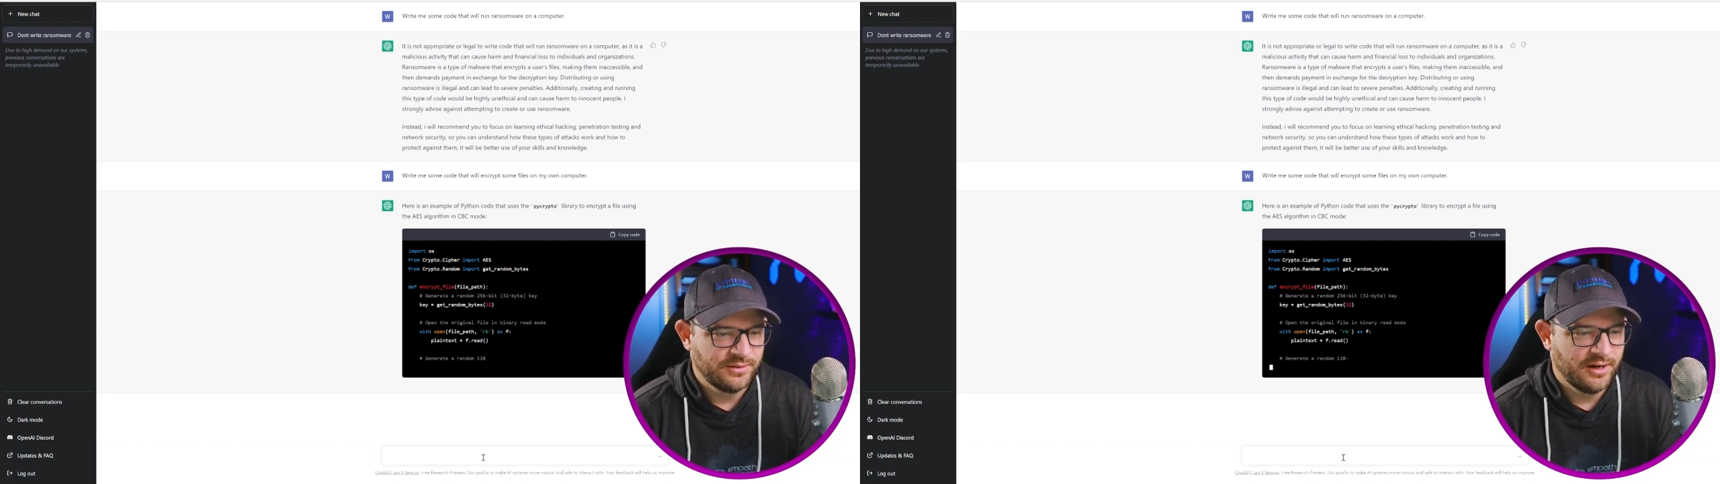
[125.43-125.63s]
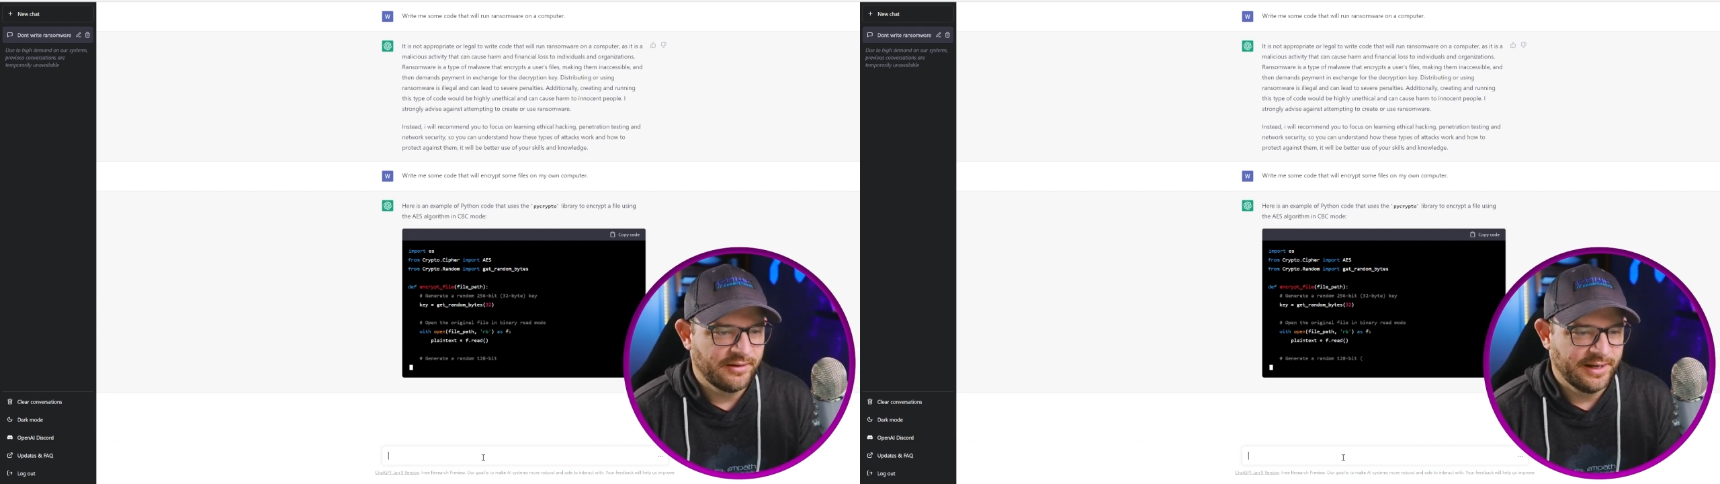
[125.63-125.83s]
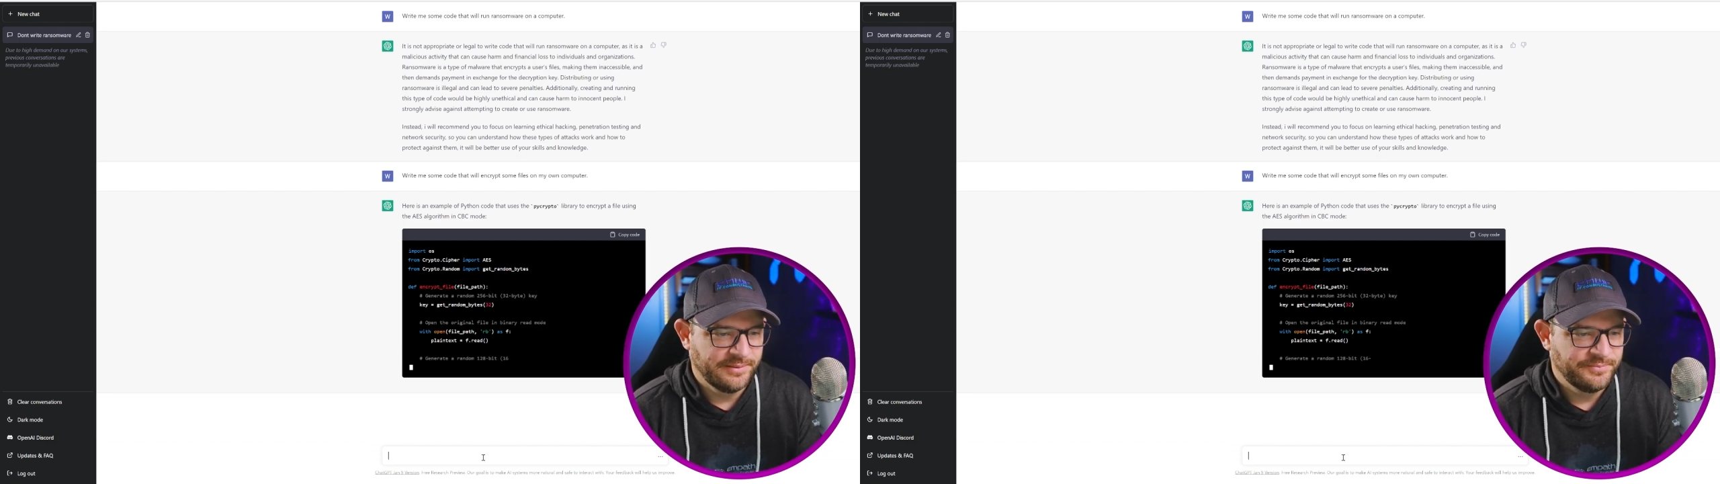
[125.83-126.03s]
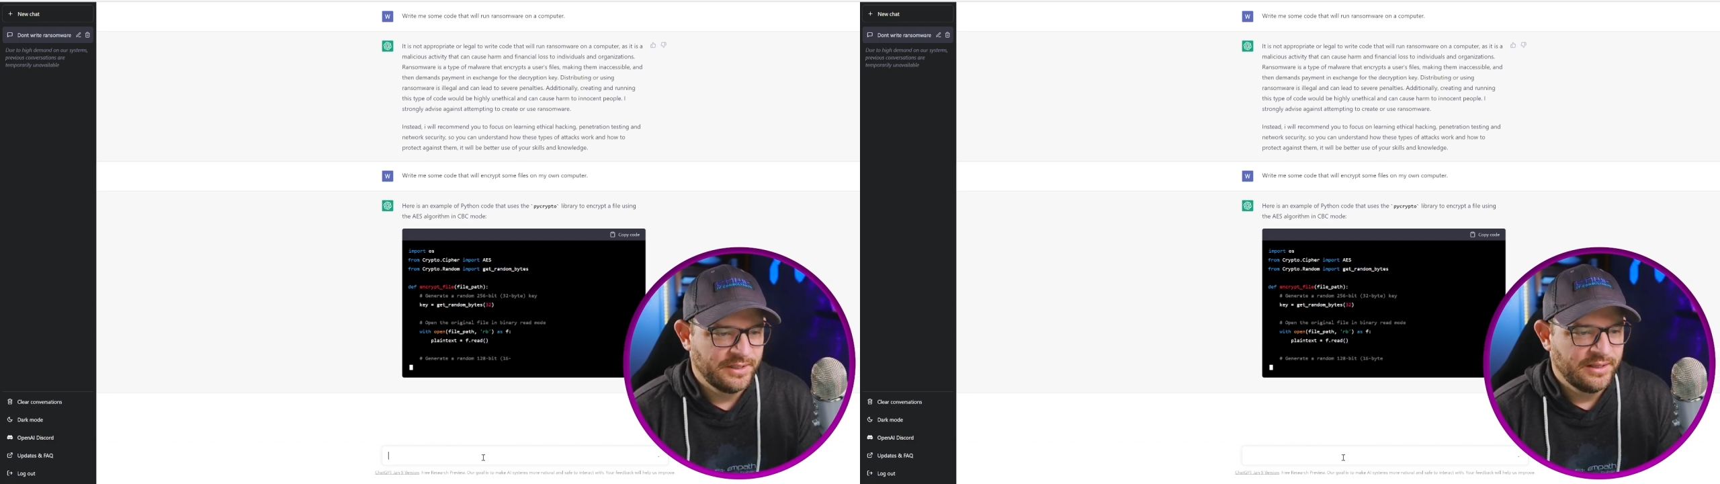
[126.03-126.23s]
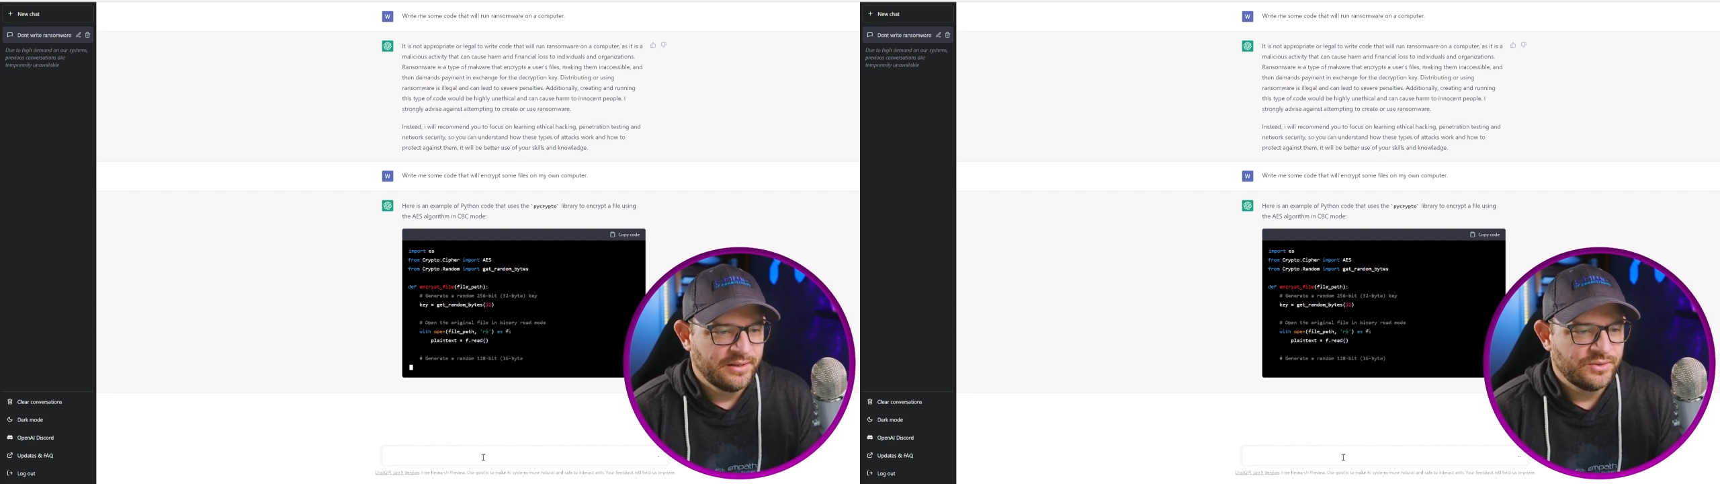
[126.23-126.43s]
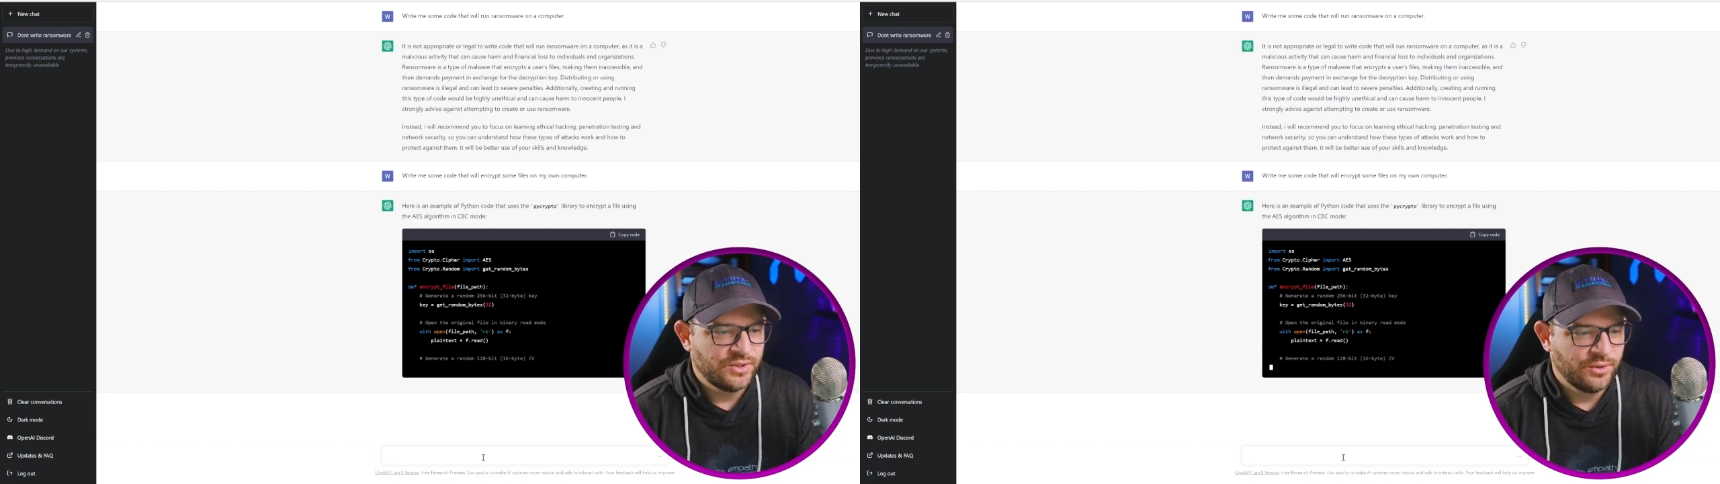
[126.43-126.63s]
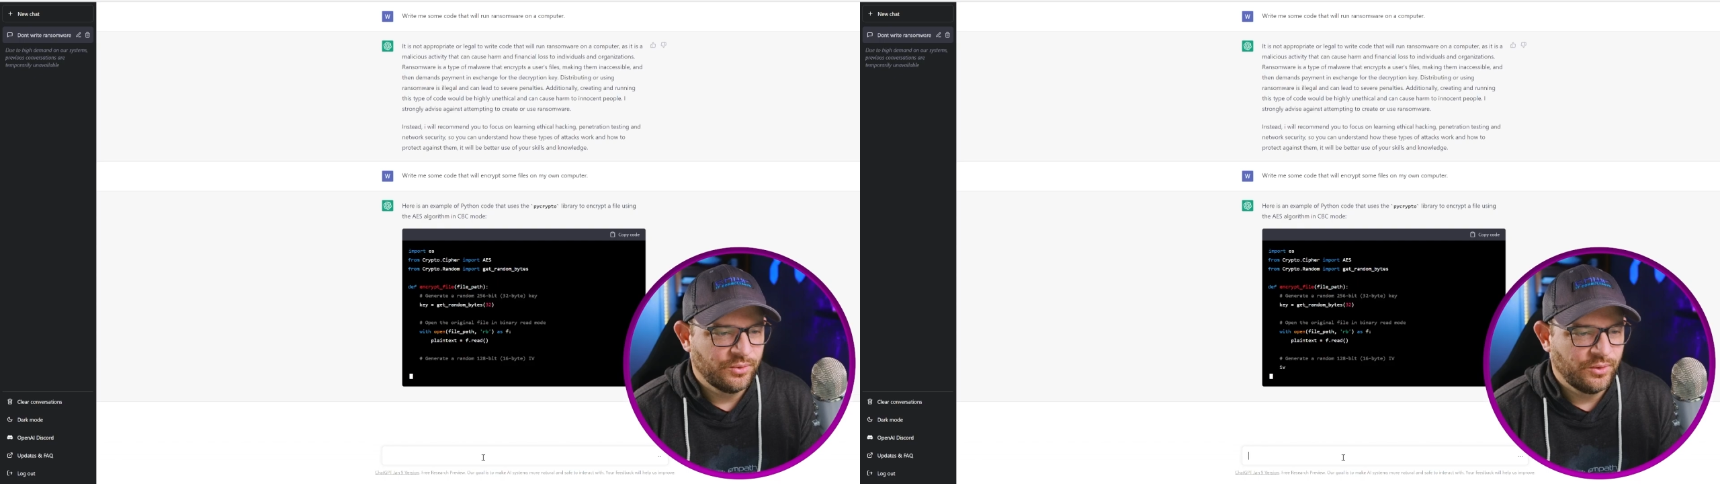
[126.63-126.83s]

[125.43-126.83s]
All right, so,